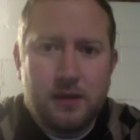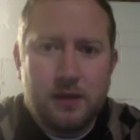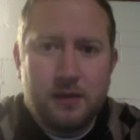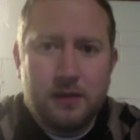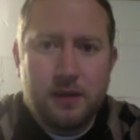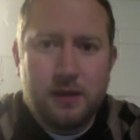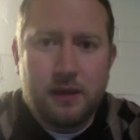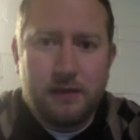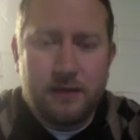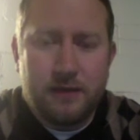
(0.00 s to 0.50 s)

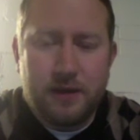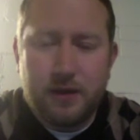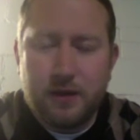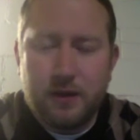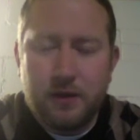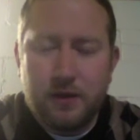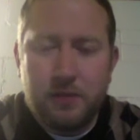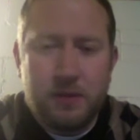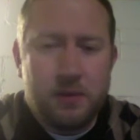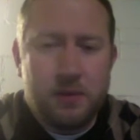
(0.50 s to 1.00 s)
I figure
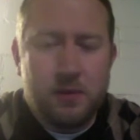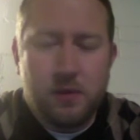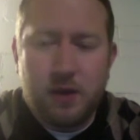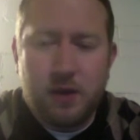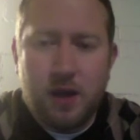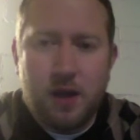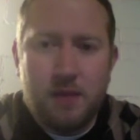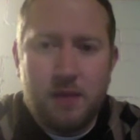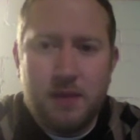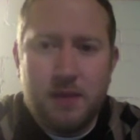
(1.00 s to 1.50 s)
you people will
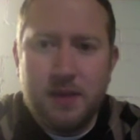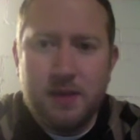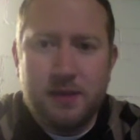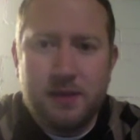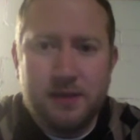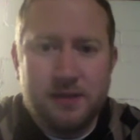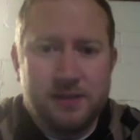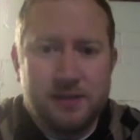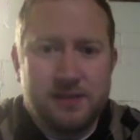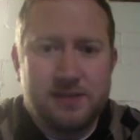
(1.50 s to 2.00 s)
comment
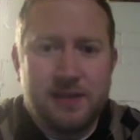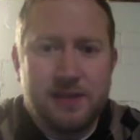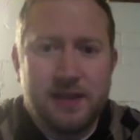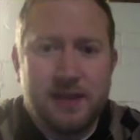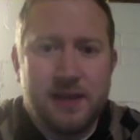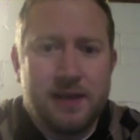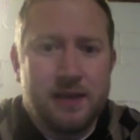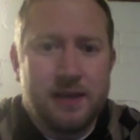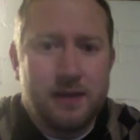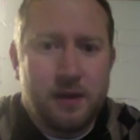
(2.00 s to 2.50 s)
and just
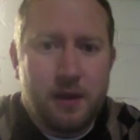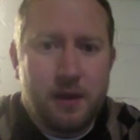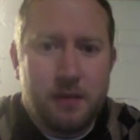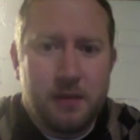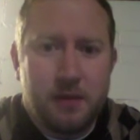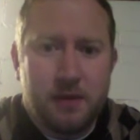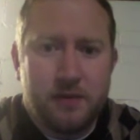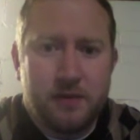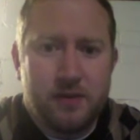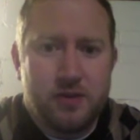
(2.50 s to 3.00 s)
say, how
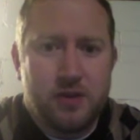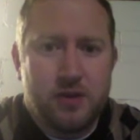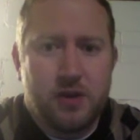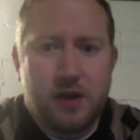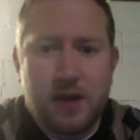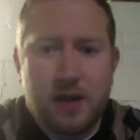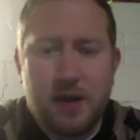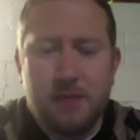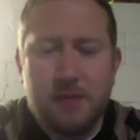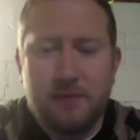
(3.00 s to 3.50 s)
big of a jerk
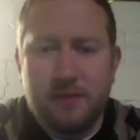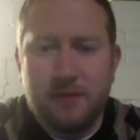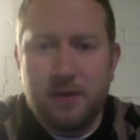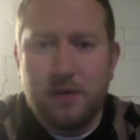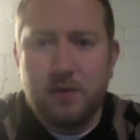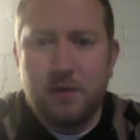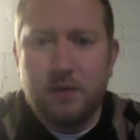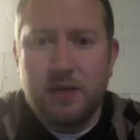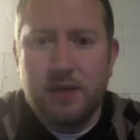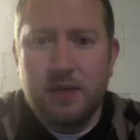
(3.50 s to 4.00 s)
I am if I
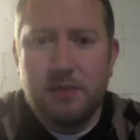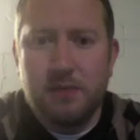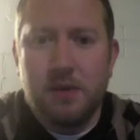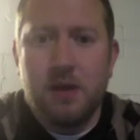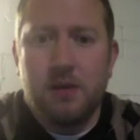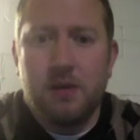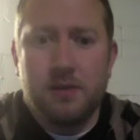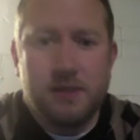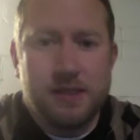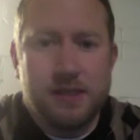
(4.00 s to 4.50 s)
don't keep
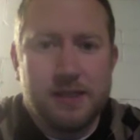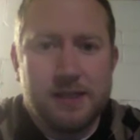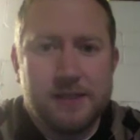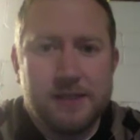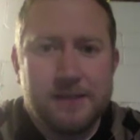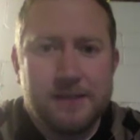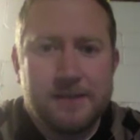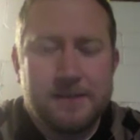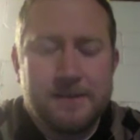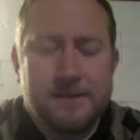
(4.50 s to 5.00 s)
up with
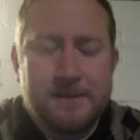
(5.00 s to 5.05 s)
this.